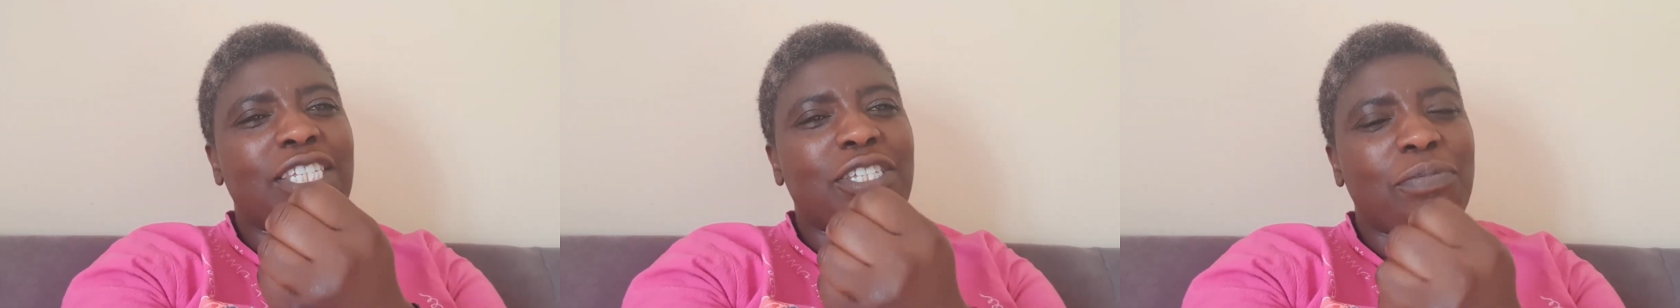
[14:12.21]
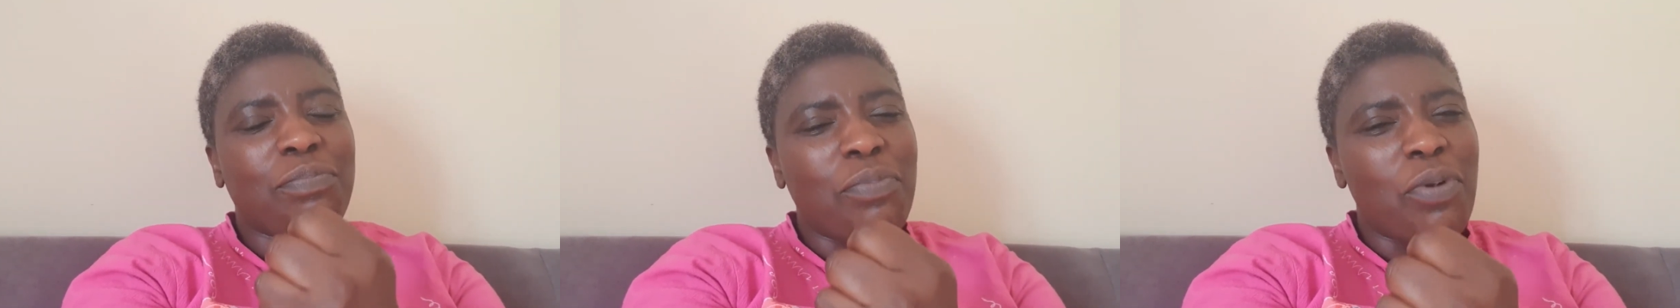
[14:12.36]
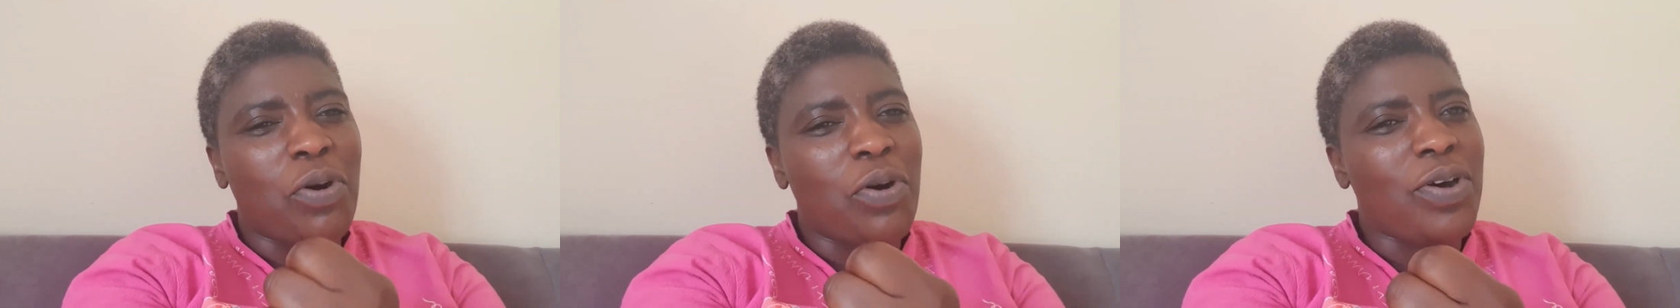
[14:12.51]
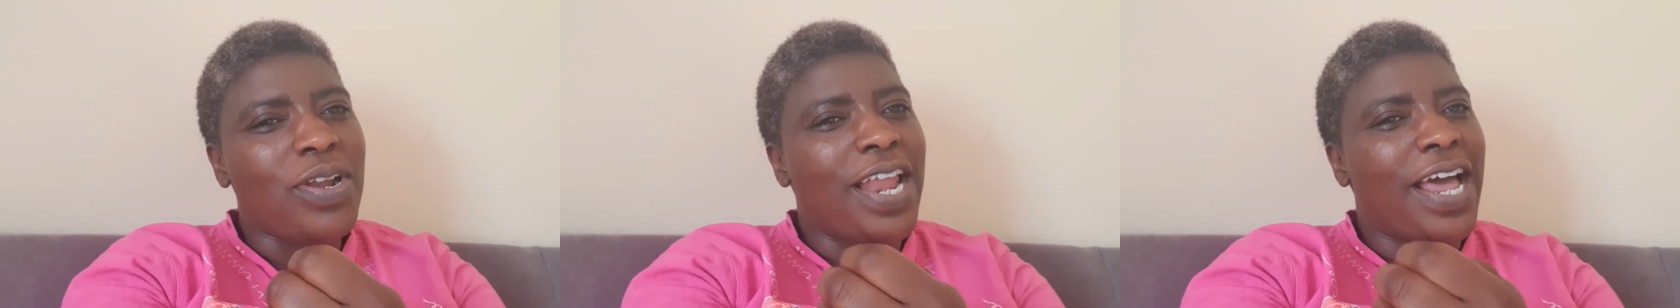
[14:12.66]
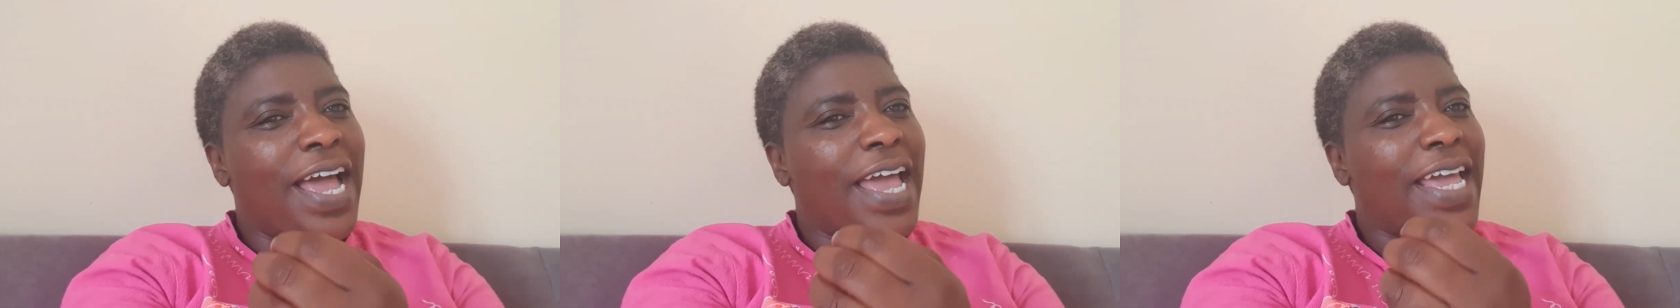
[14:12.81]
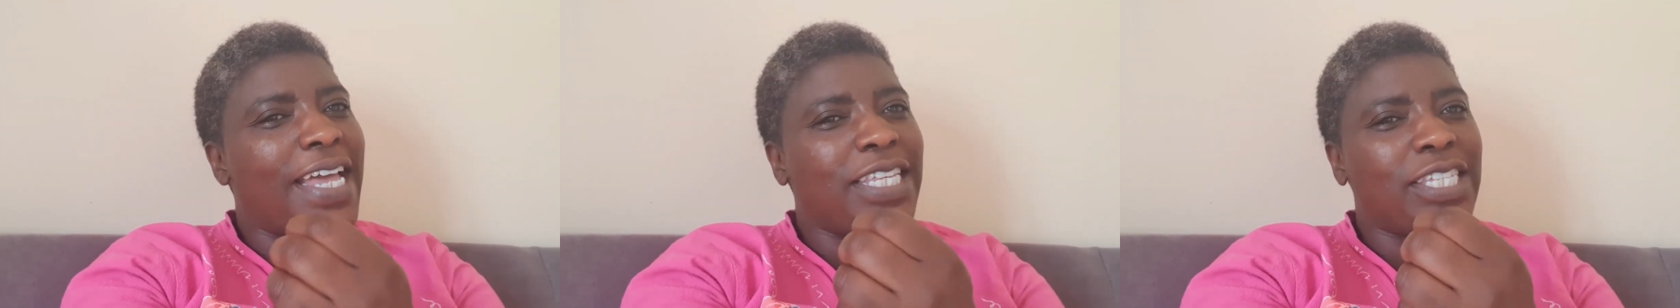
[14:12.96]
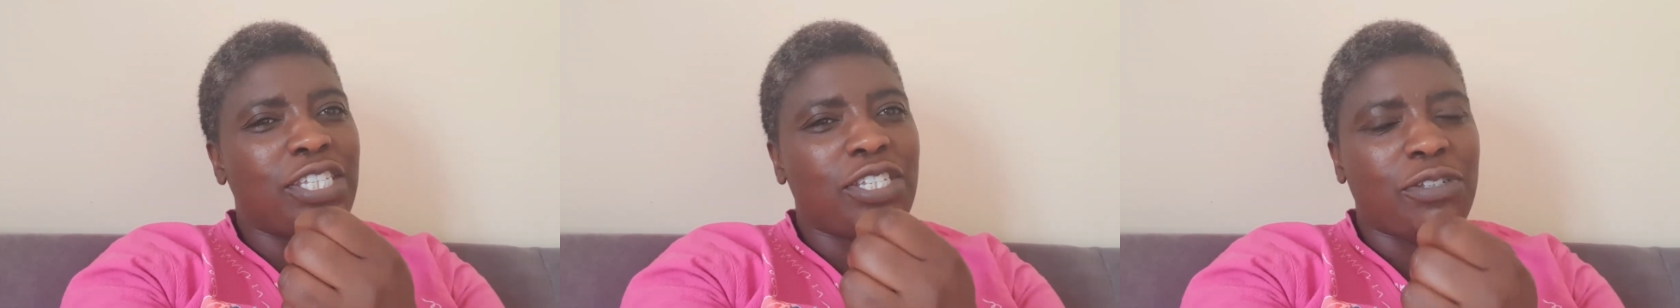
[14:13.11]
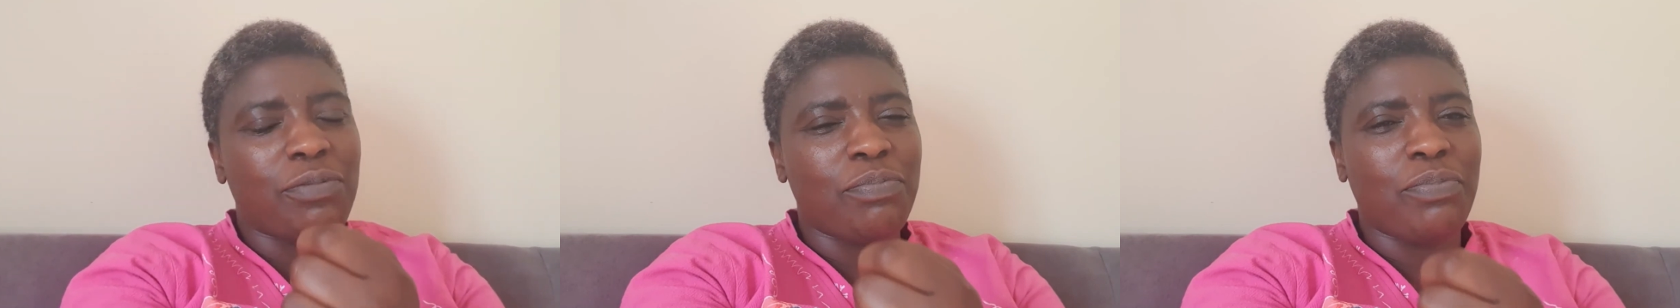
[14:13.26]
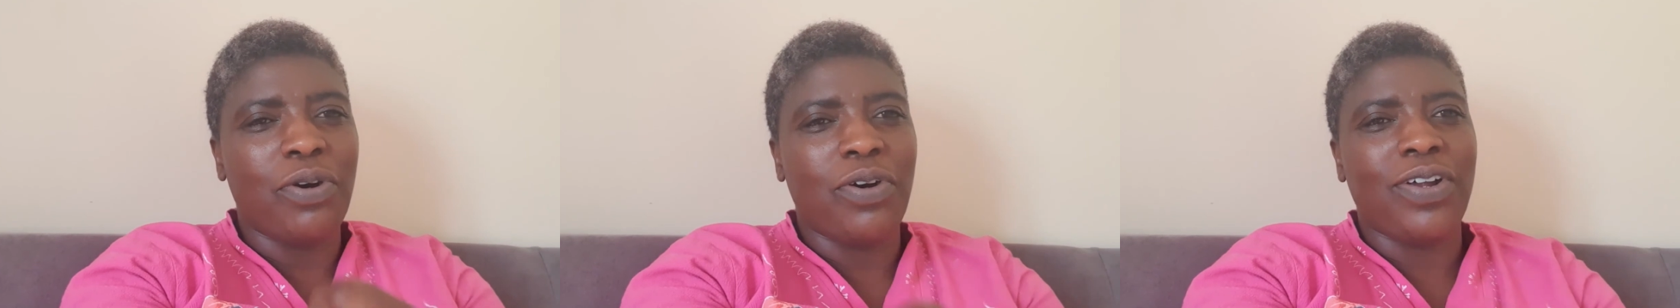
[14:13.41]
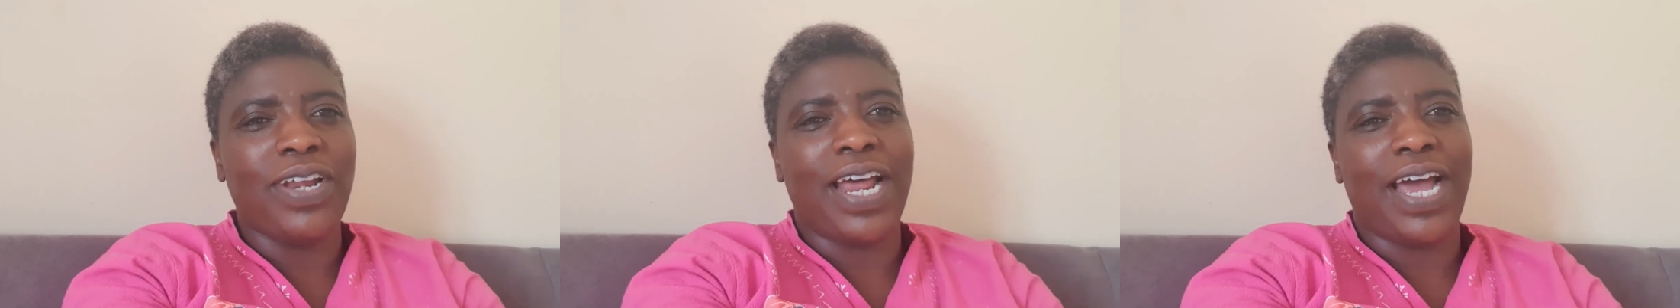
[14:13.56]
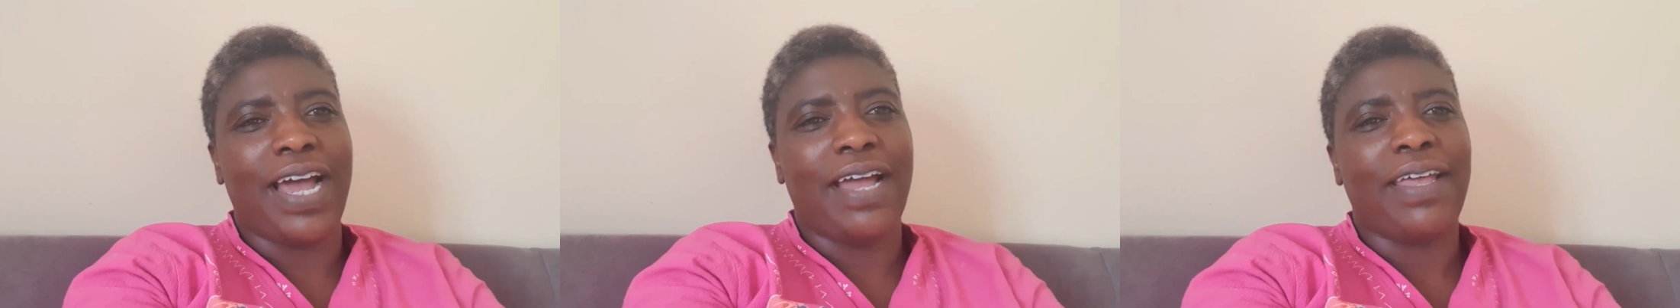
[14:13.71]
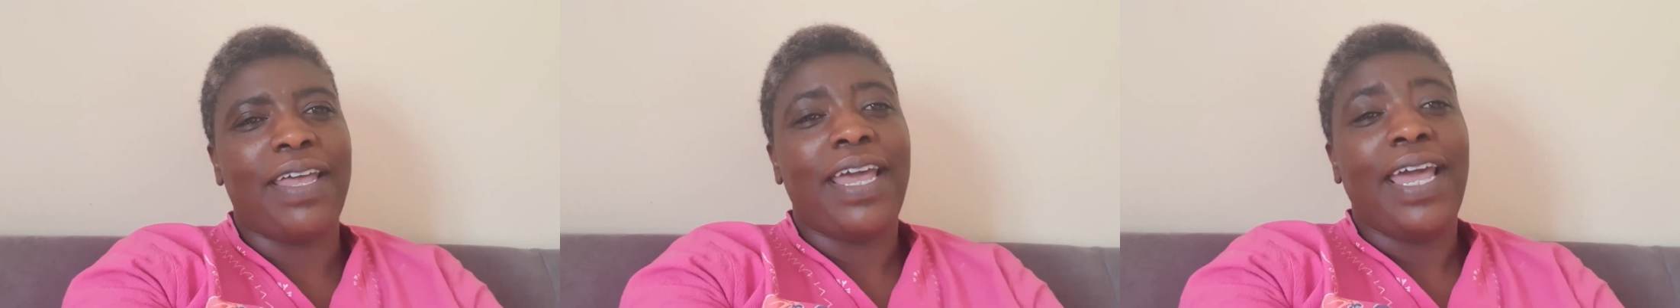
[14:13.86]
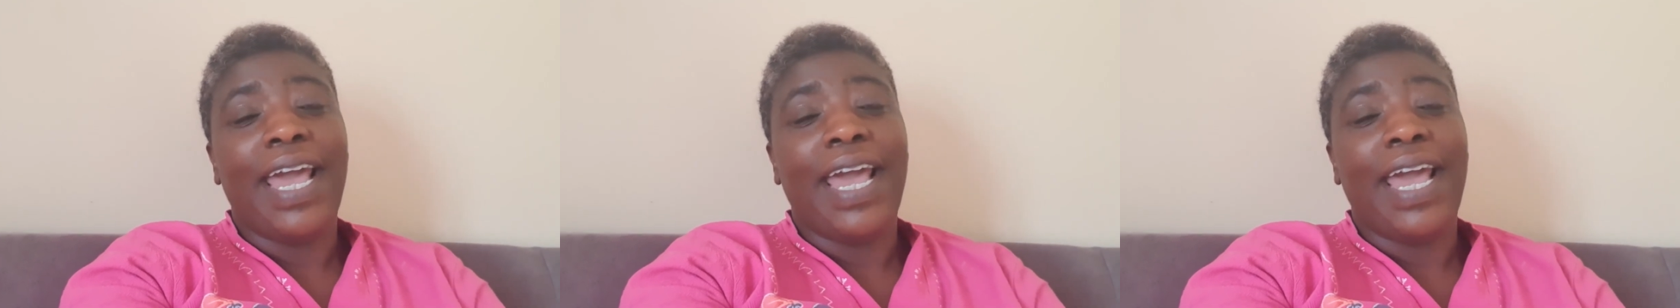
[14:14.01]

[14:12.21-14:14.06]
smaller and smaller,